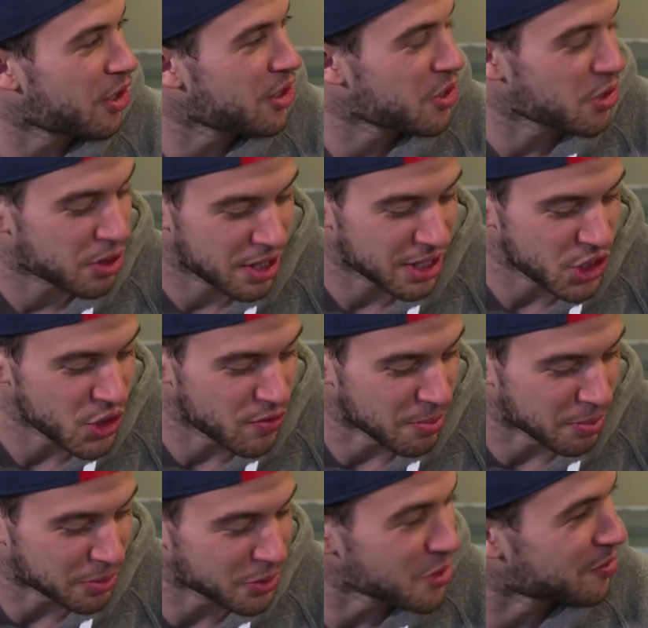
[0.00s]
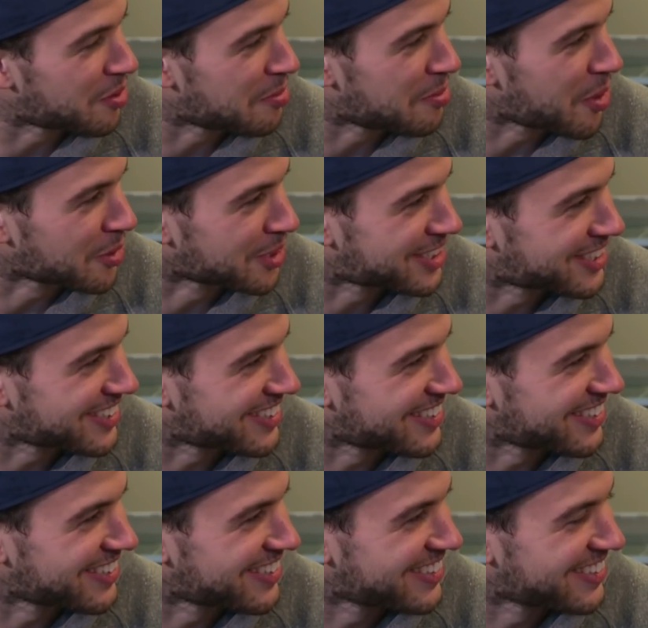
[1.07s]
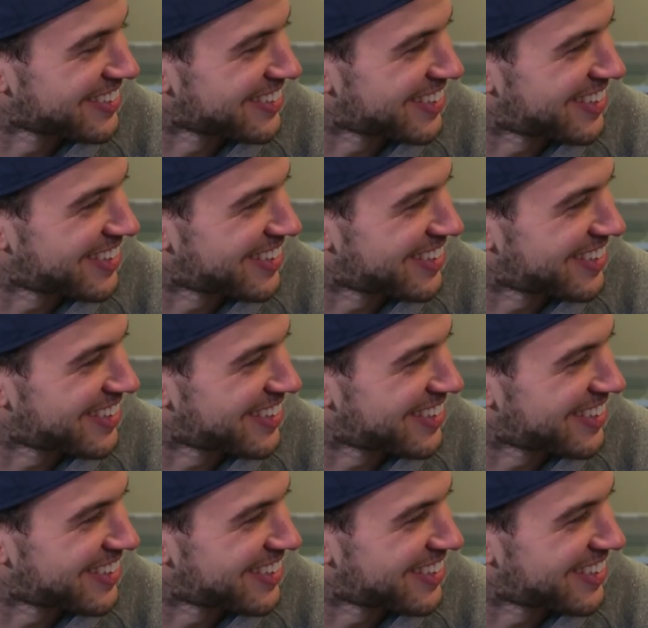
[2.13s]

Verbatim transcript: do you think you've improved the most? I think I've been